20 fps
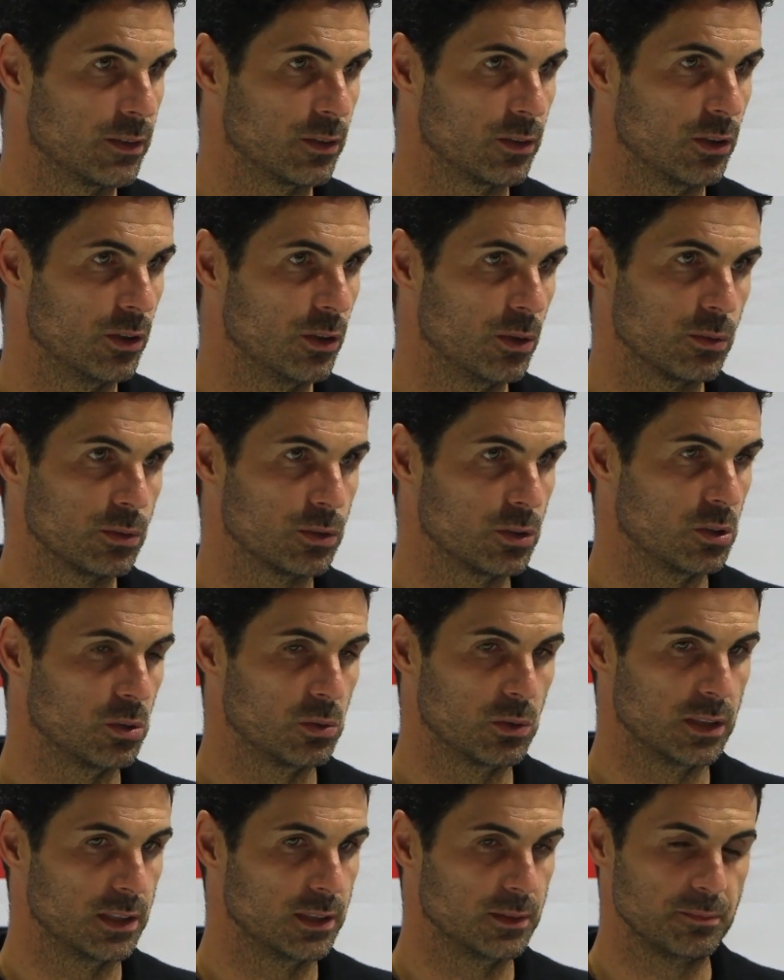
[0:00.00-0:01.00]
you know.
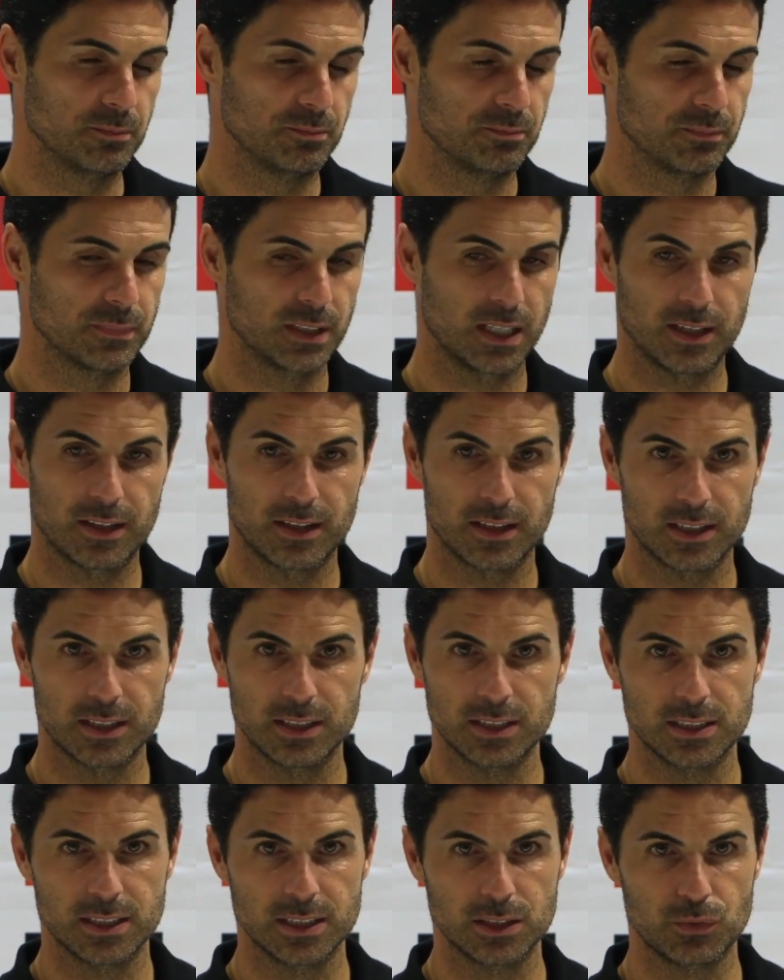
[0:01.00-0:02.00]
So I think
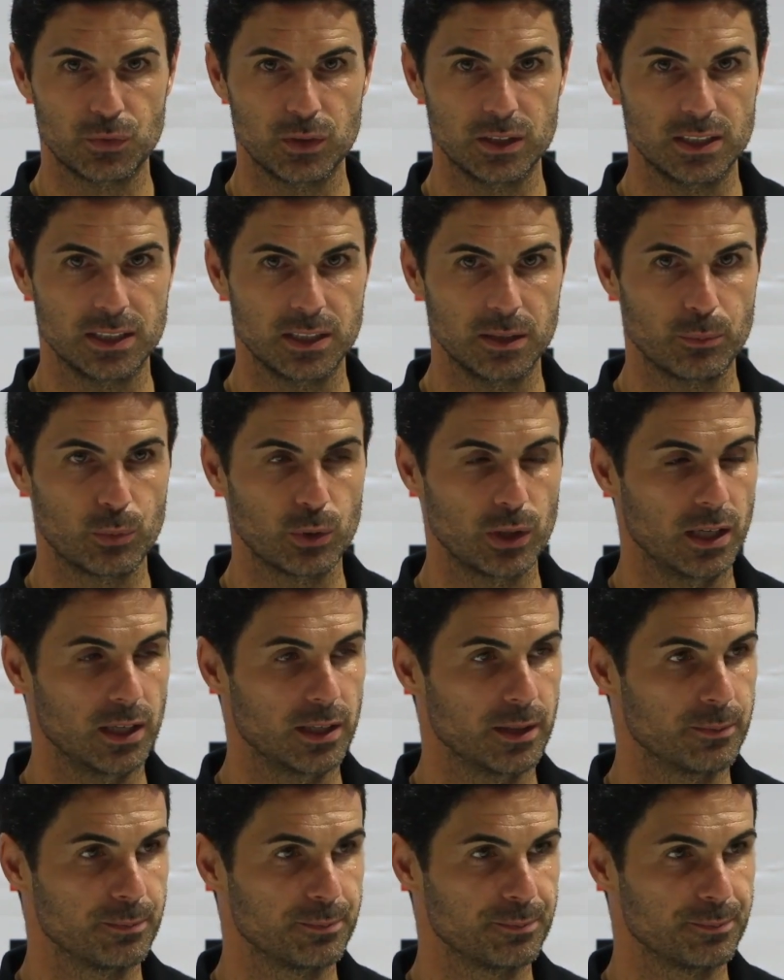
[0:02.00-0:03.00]
it's fitting in brilliantly.